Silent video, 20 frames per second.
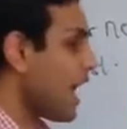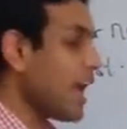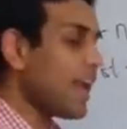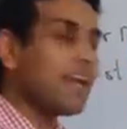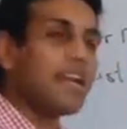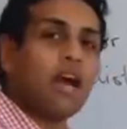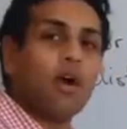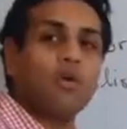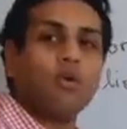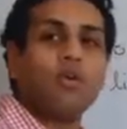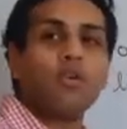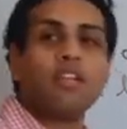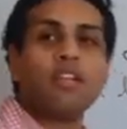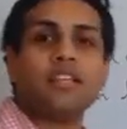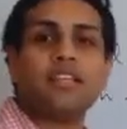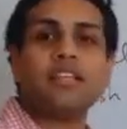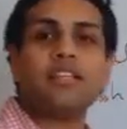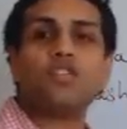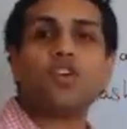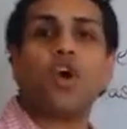I had
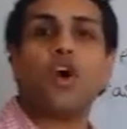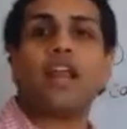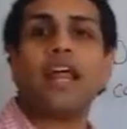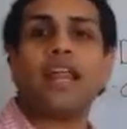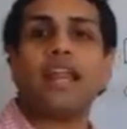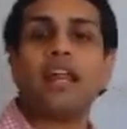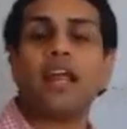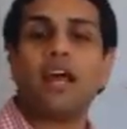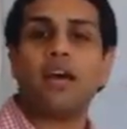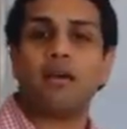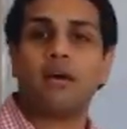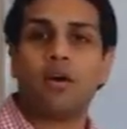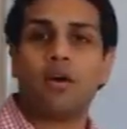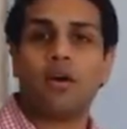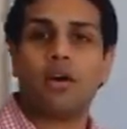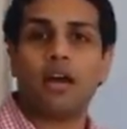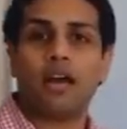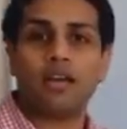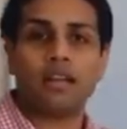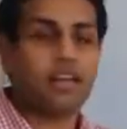downloaded this
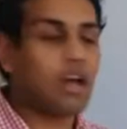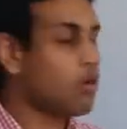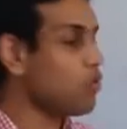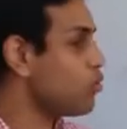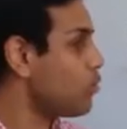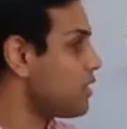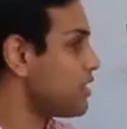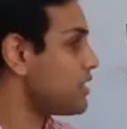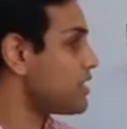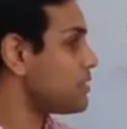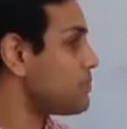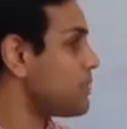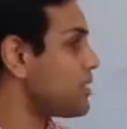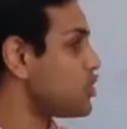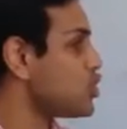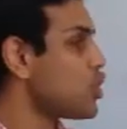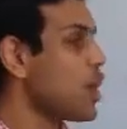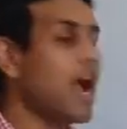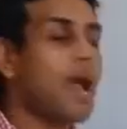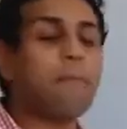this
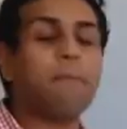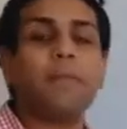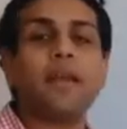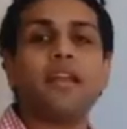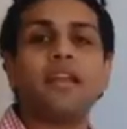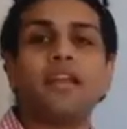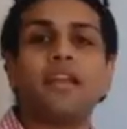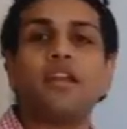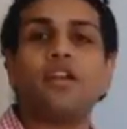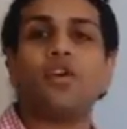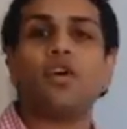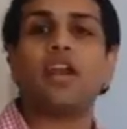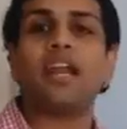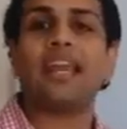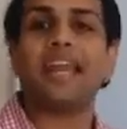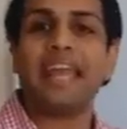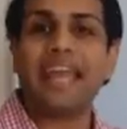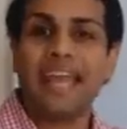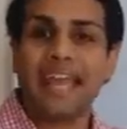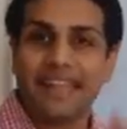picture, I printed it on
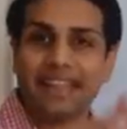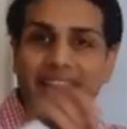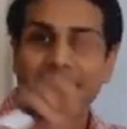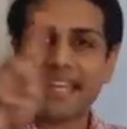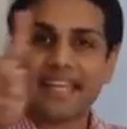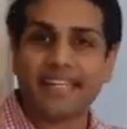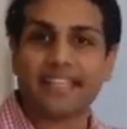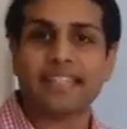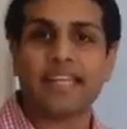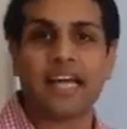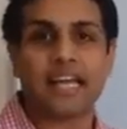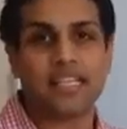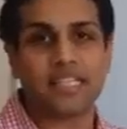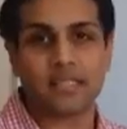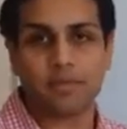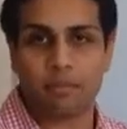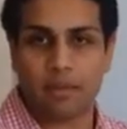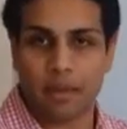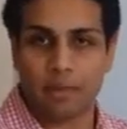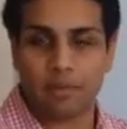an A3
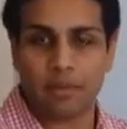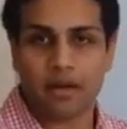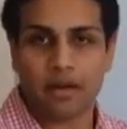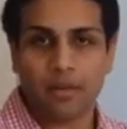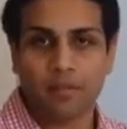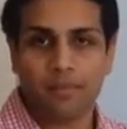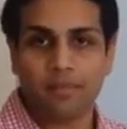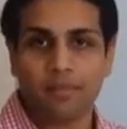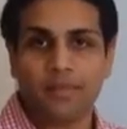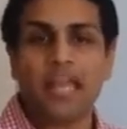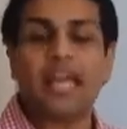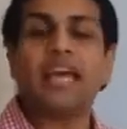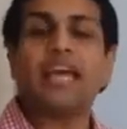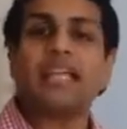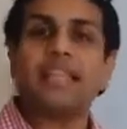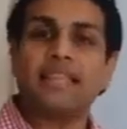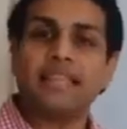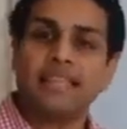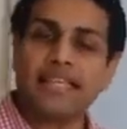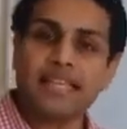size paper.
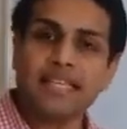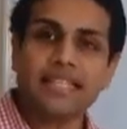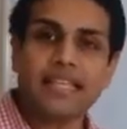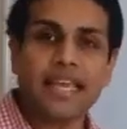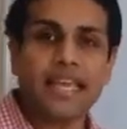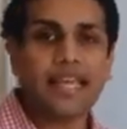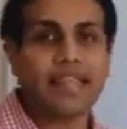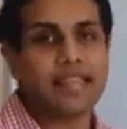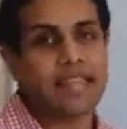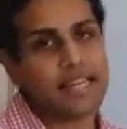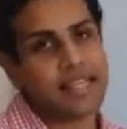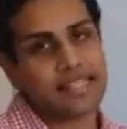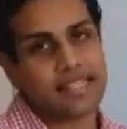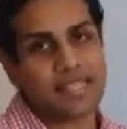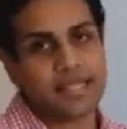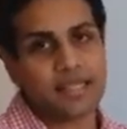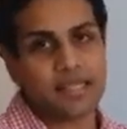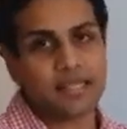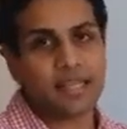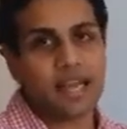This
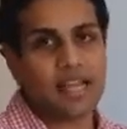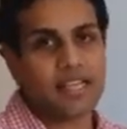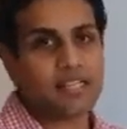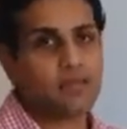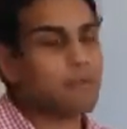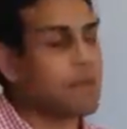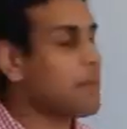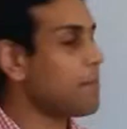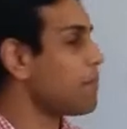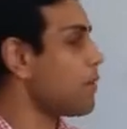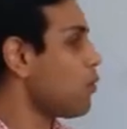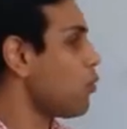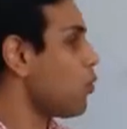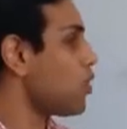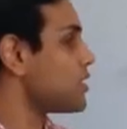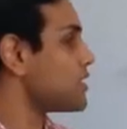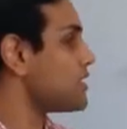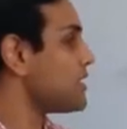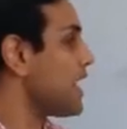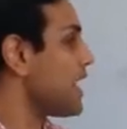A3 size paper
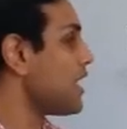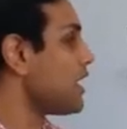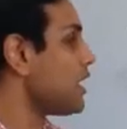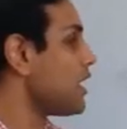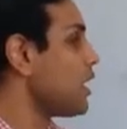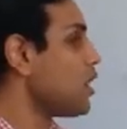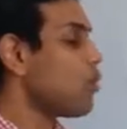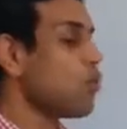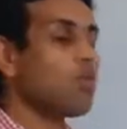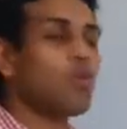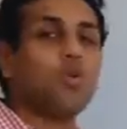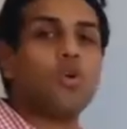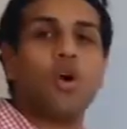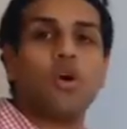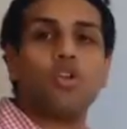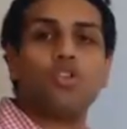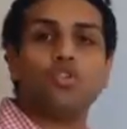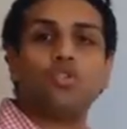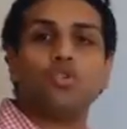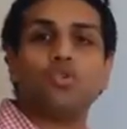was then
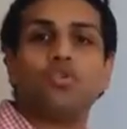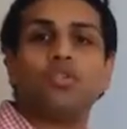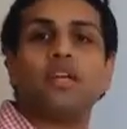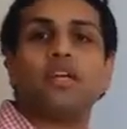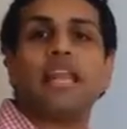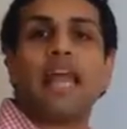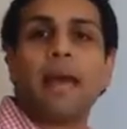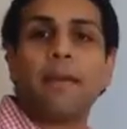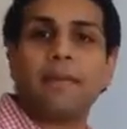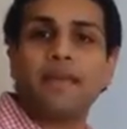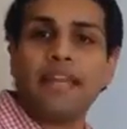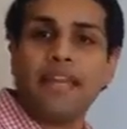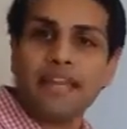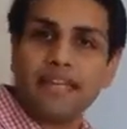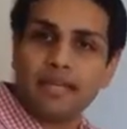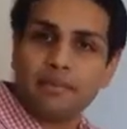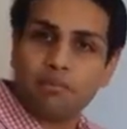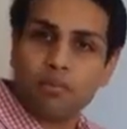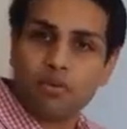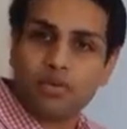gone through the
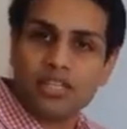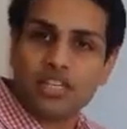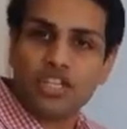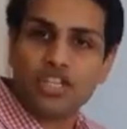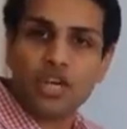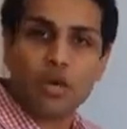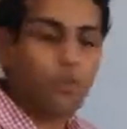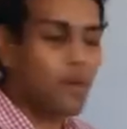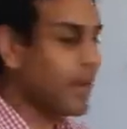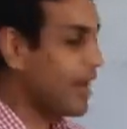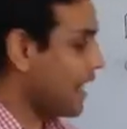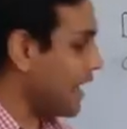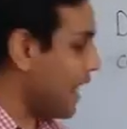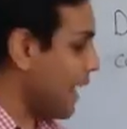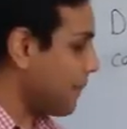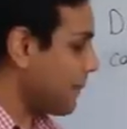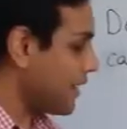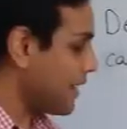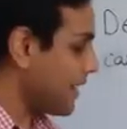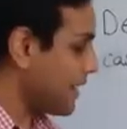laminated procedure, where I
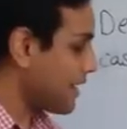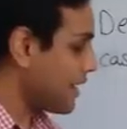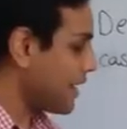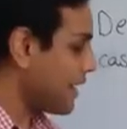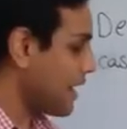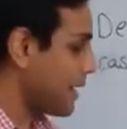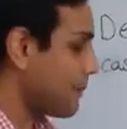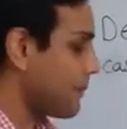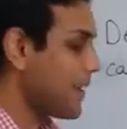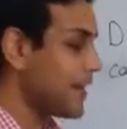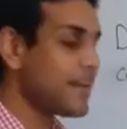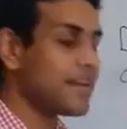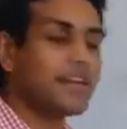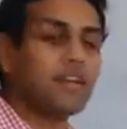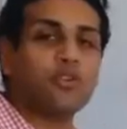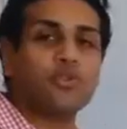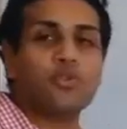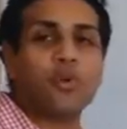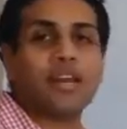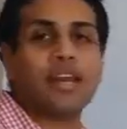laminated it and made it
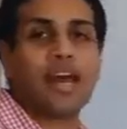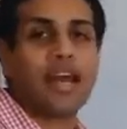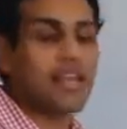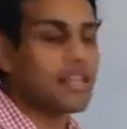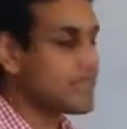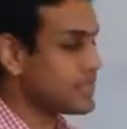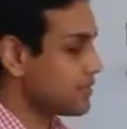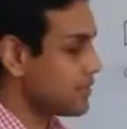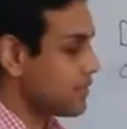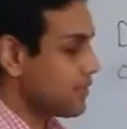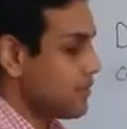into a nice